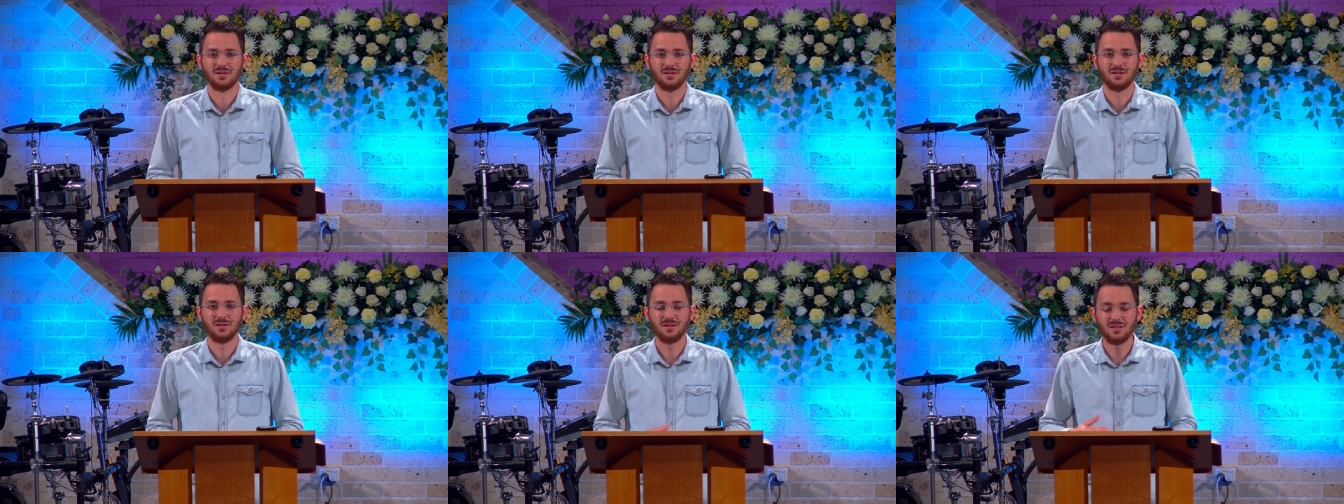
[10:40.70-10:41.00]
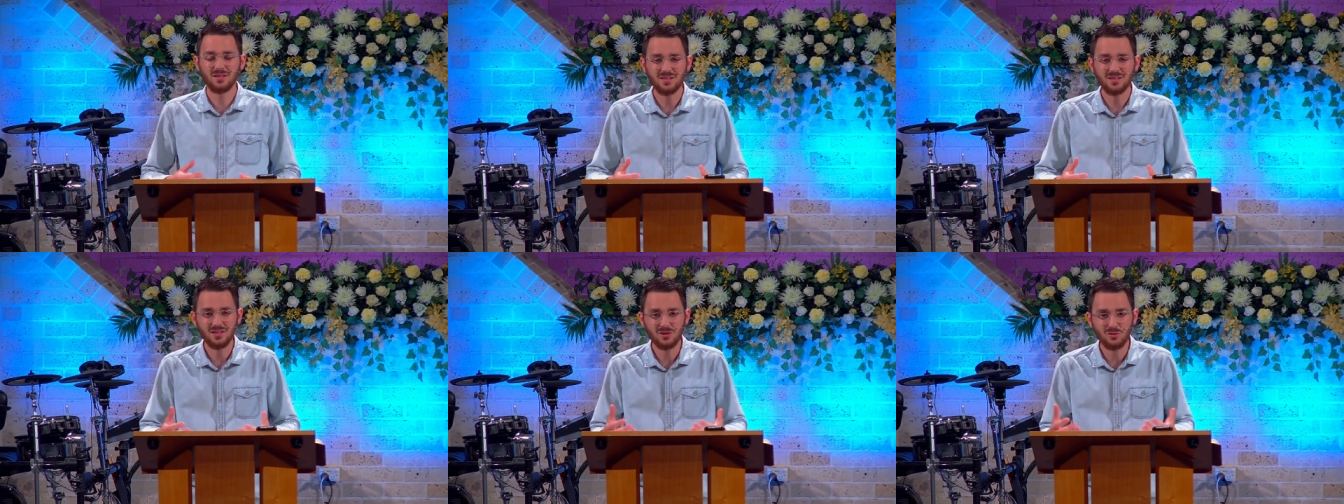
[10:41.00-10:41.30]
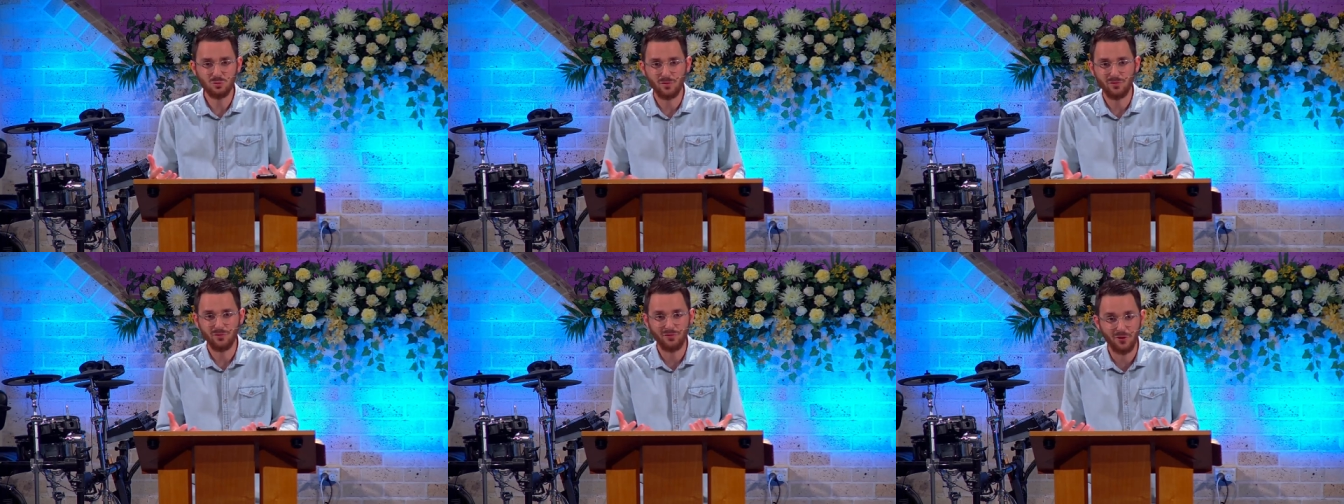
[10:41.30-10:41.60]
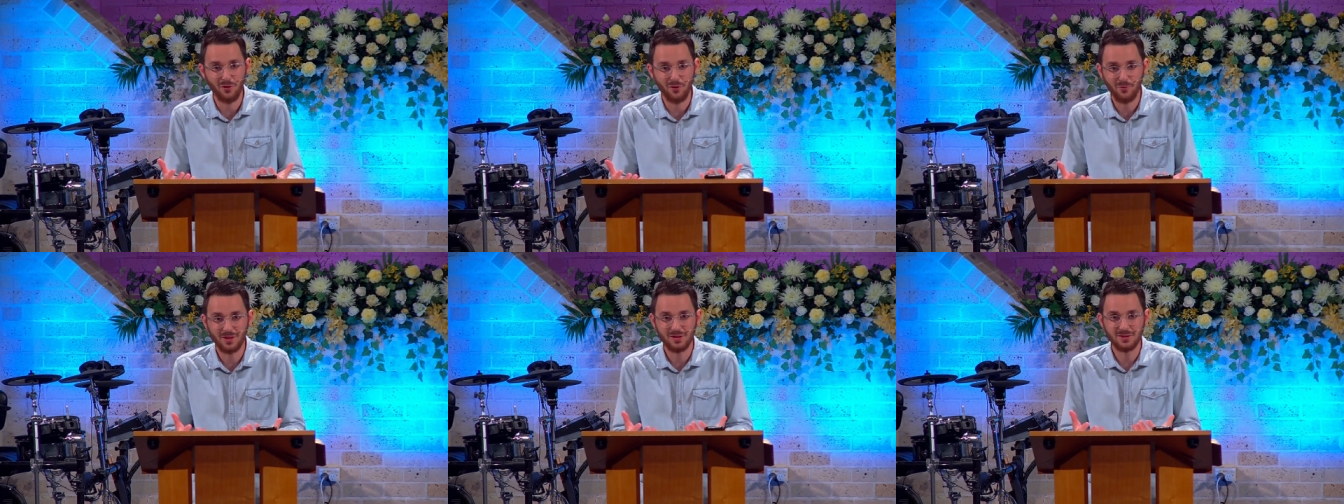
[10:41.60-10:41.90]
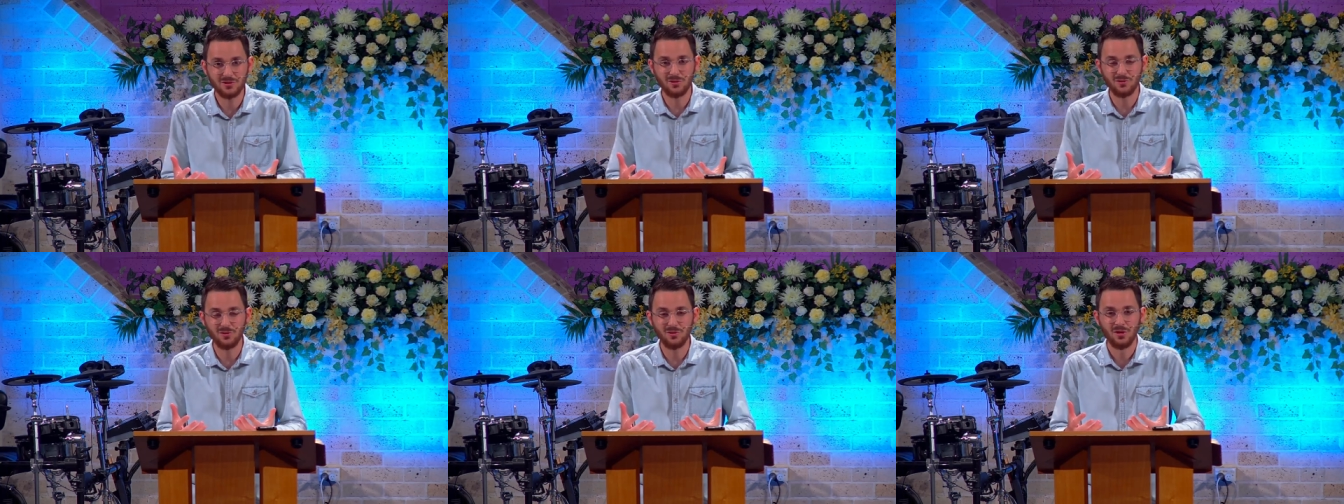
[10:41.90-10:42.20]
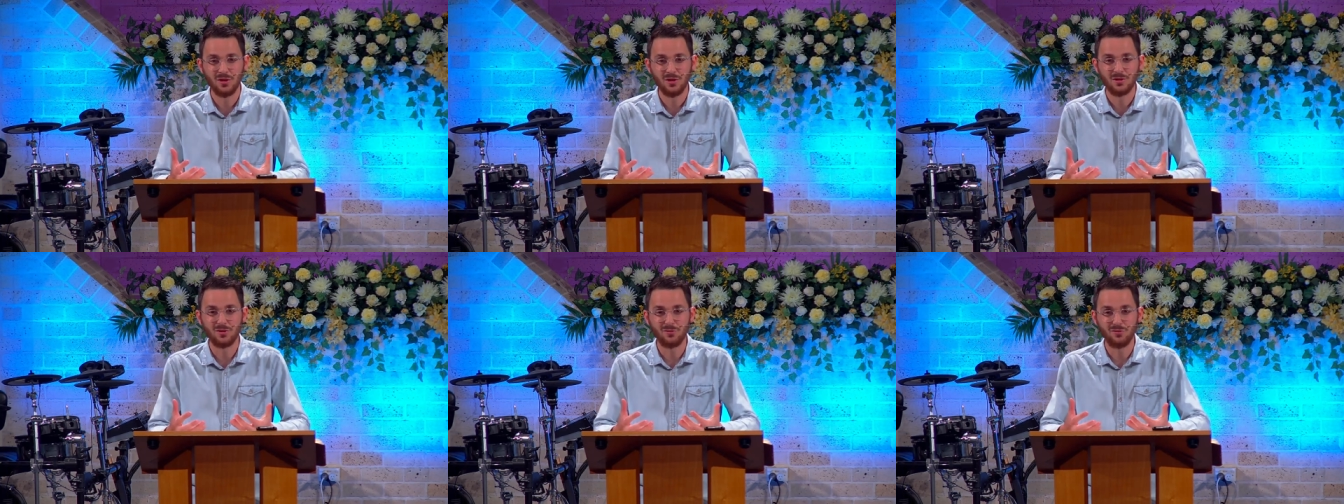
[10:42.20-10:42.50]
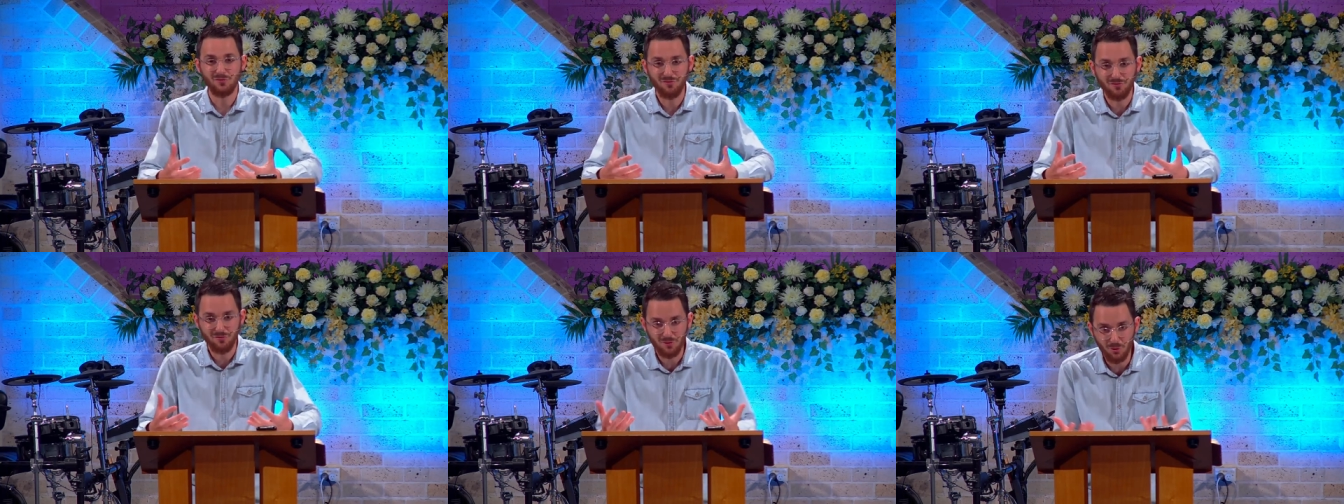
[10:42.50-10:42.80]
This is referring to the
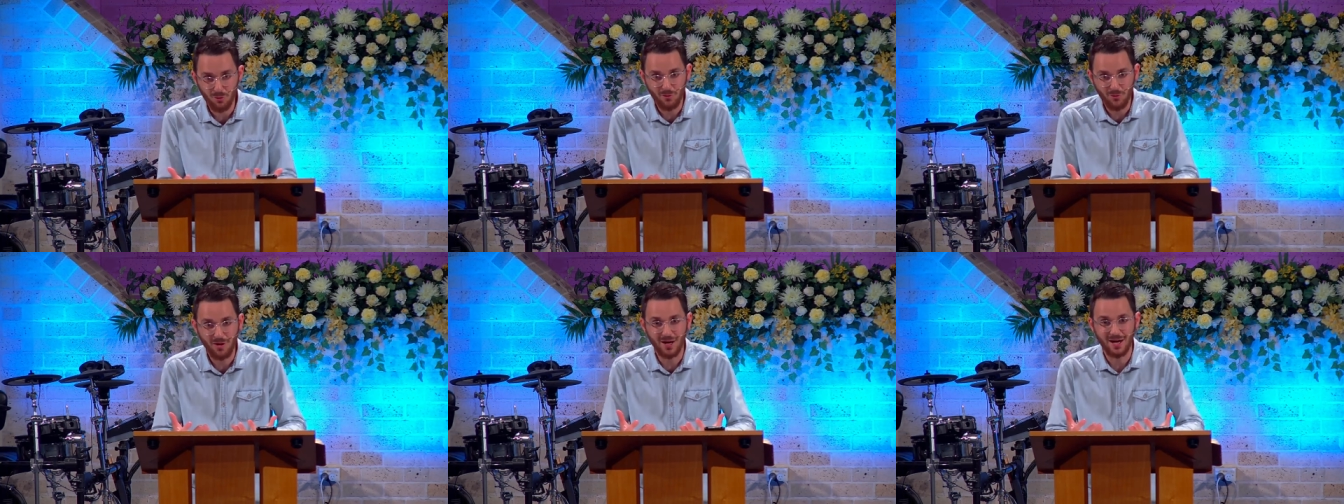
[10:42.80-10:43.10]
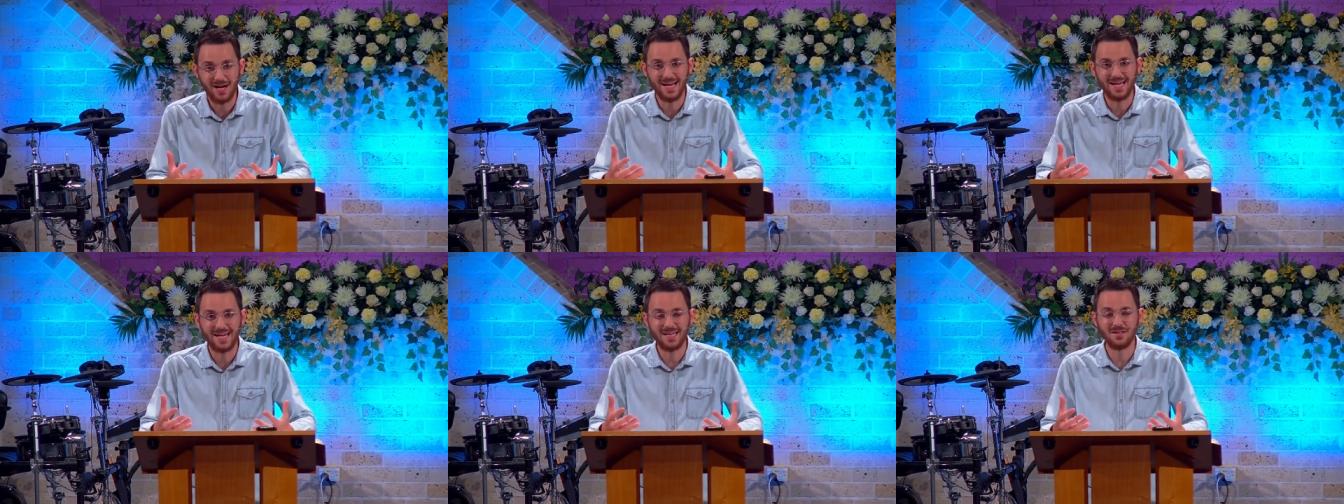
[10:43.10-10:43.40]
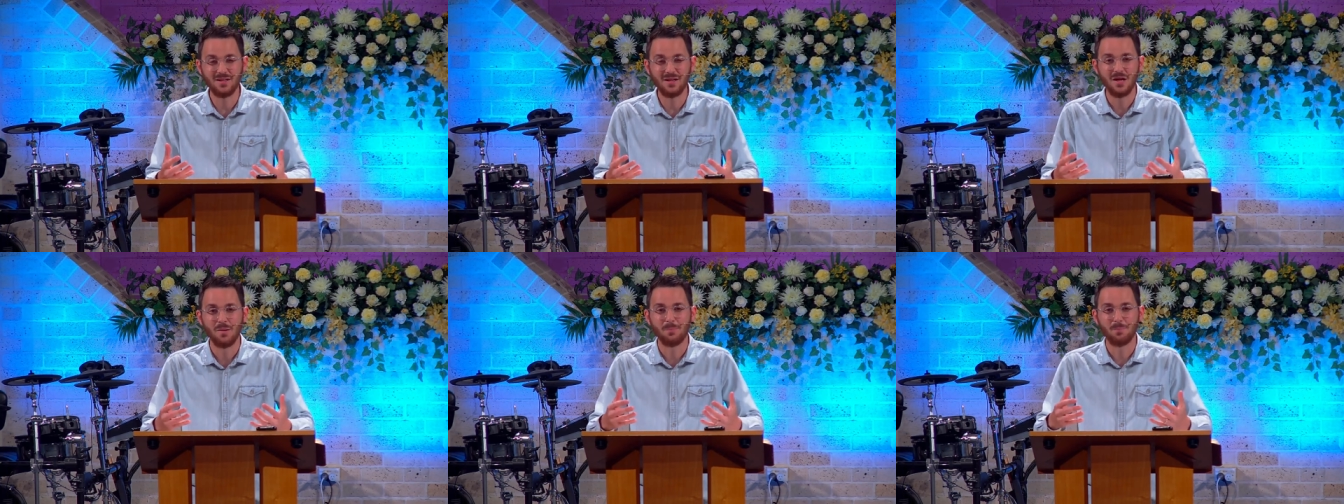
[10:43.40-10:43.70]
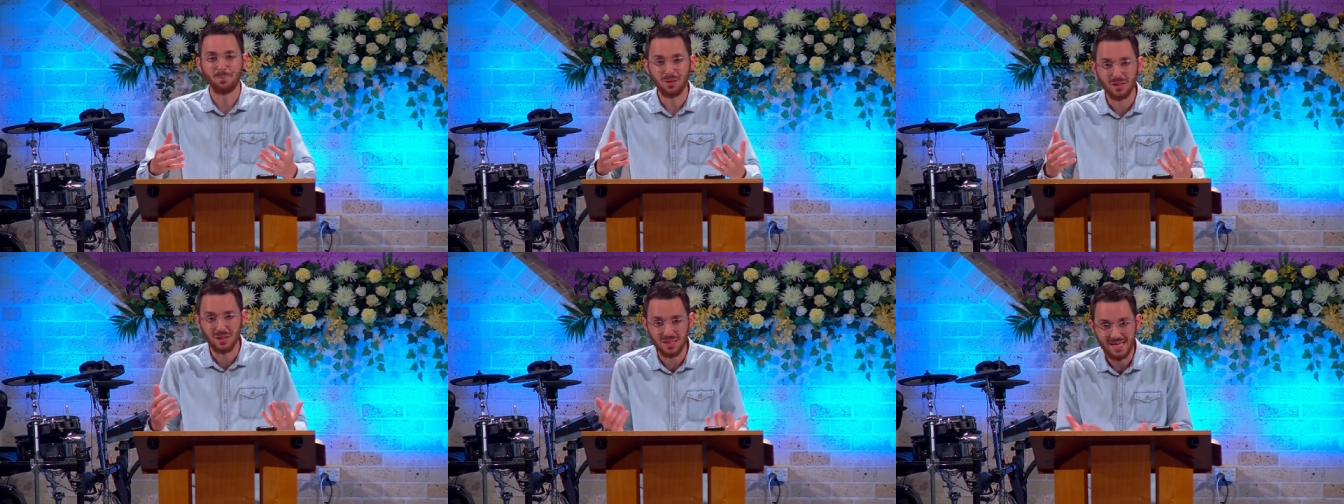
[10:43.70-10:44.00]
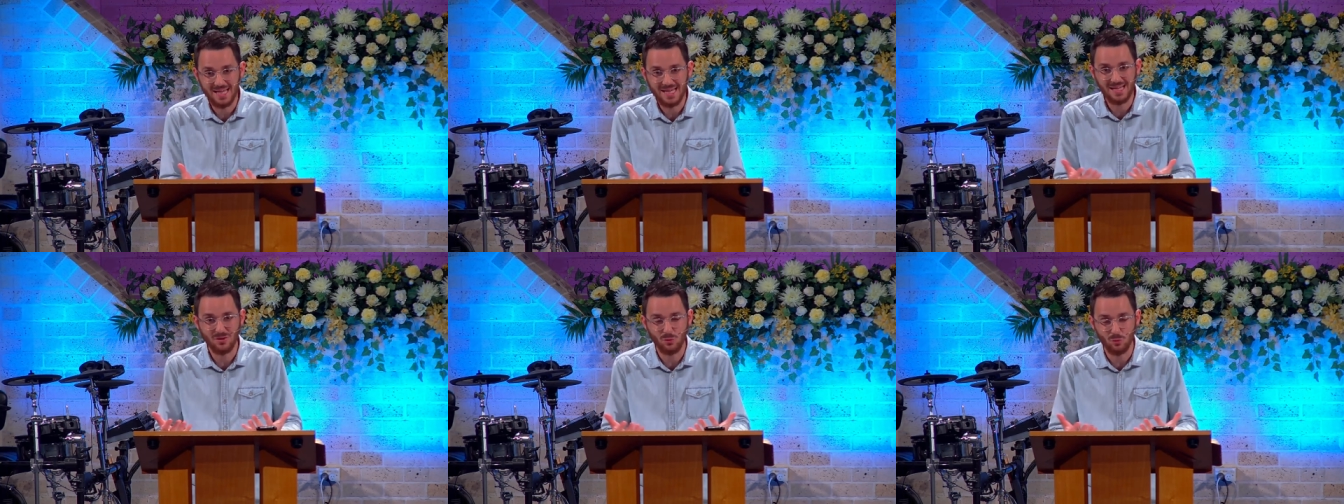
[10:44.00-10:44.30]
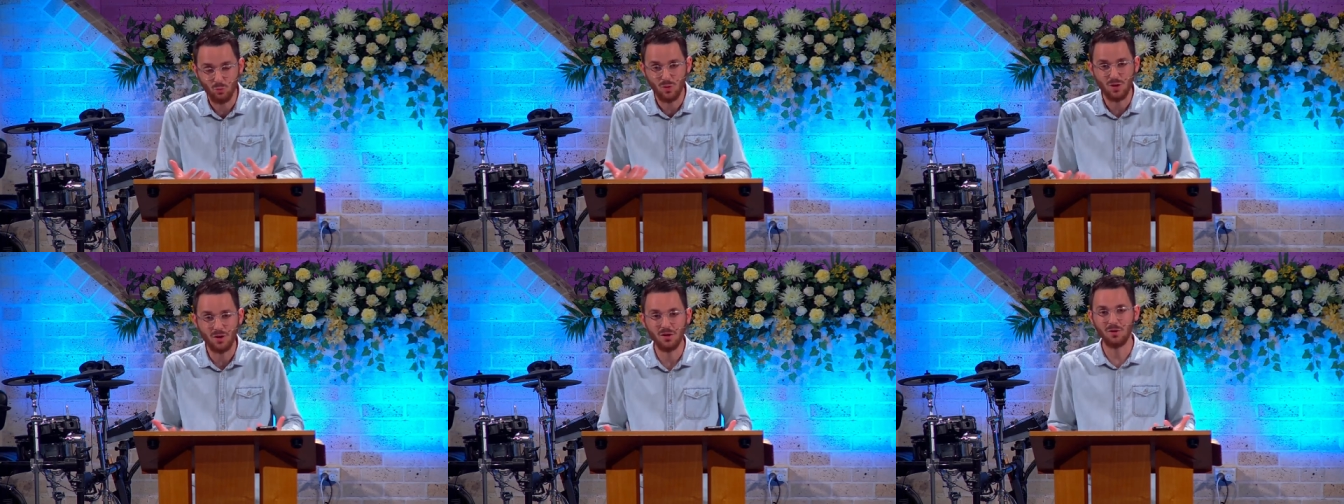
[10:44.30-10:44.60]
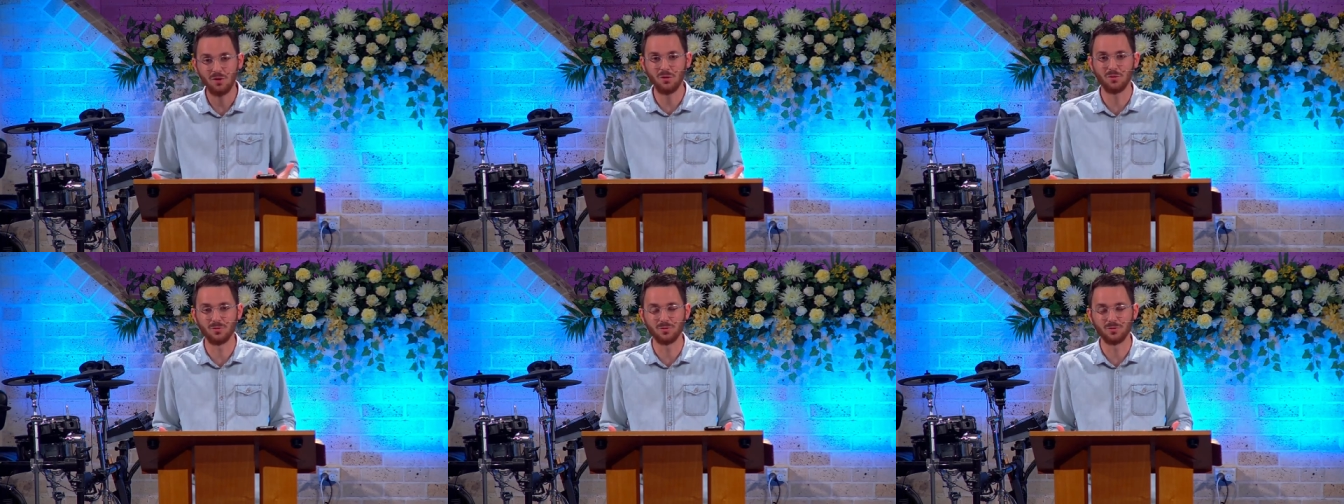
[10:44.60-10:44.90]
flora and plant
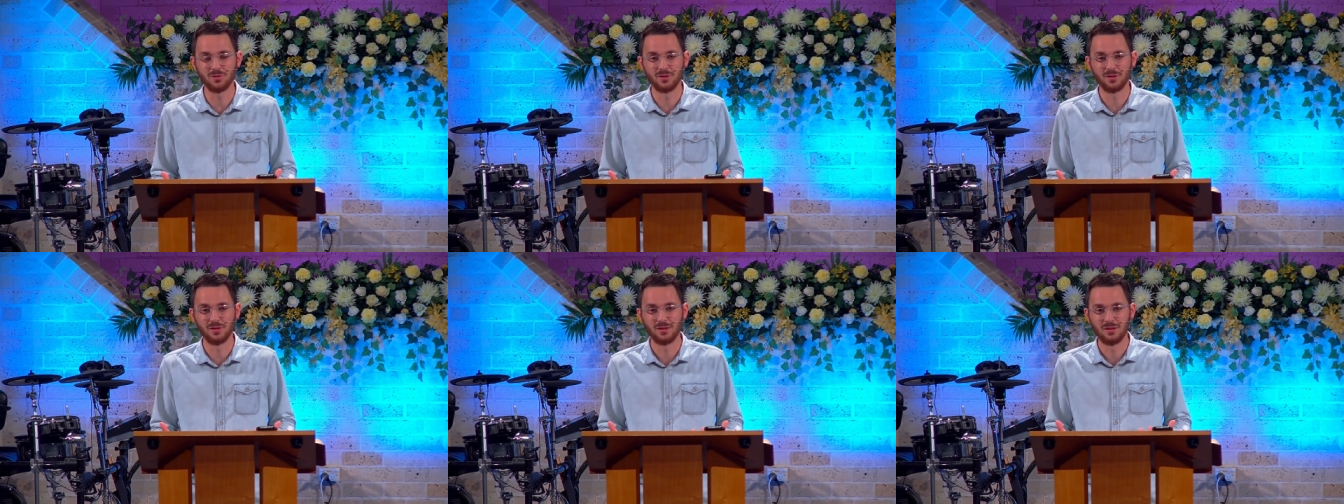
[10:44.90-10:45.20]
world